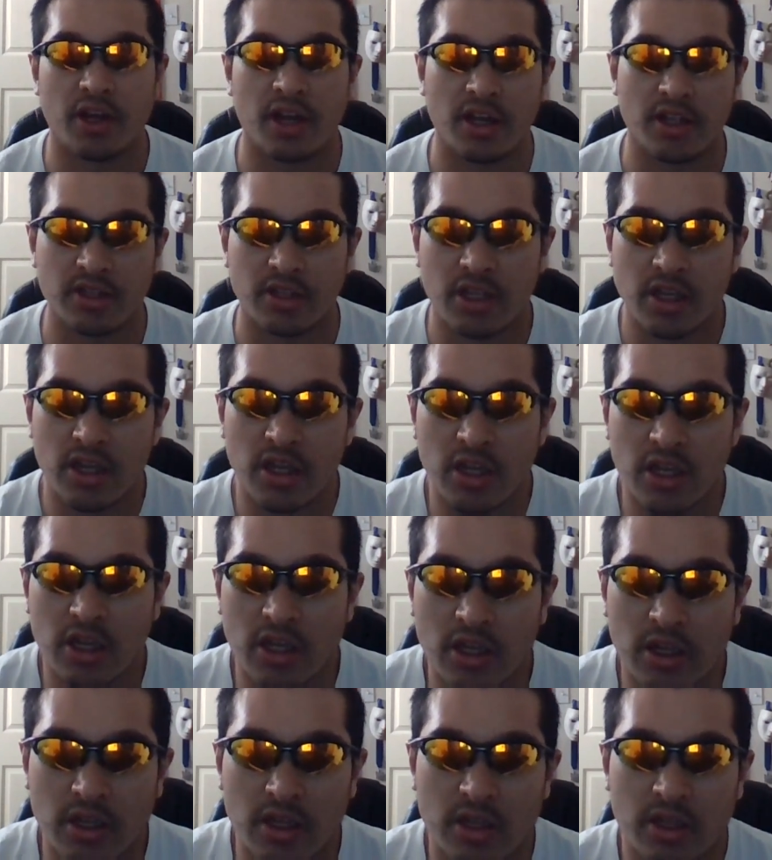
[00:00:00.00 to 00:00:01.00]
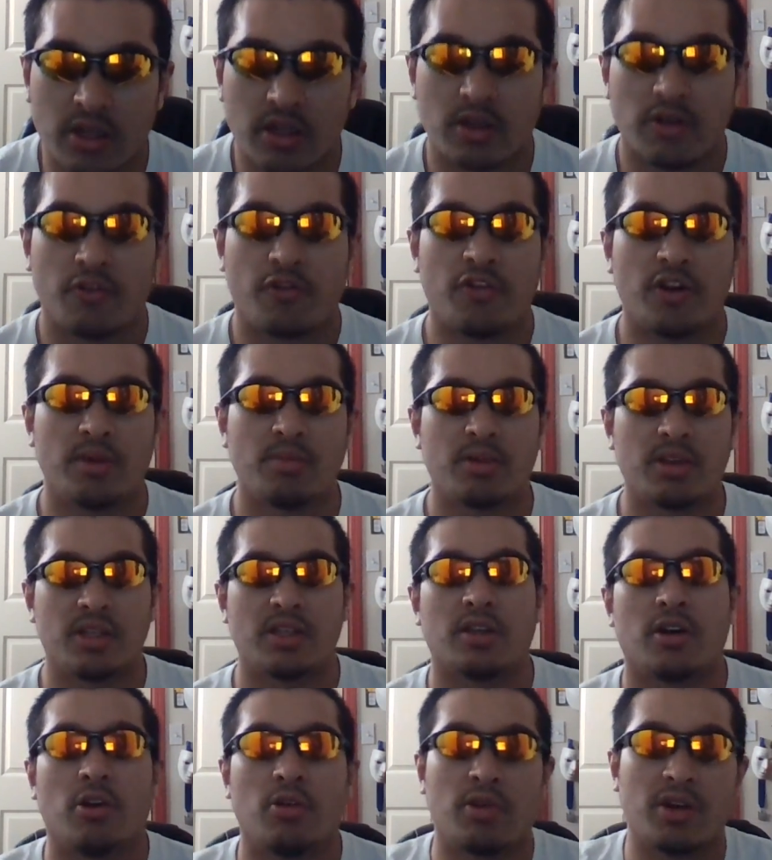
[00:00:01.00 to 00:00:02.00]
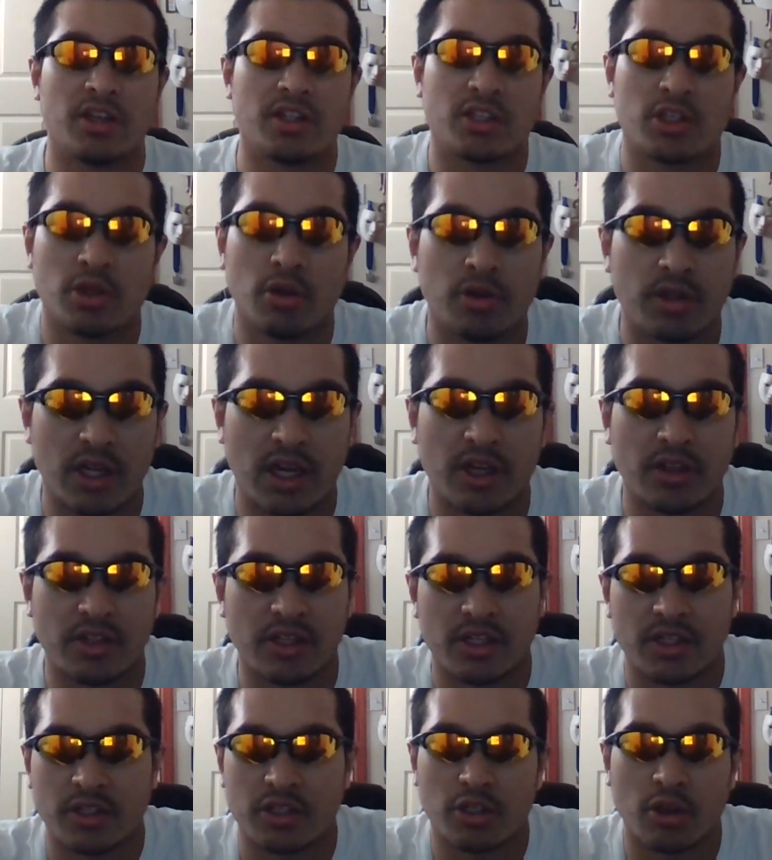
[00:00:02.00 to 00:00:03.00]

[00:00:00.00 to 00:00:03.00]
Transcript: And Frammy already told Aldit,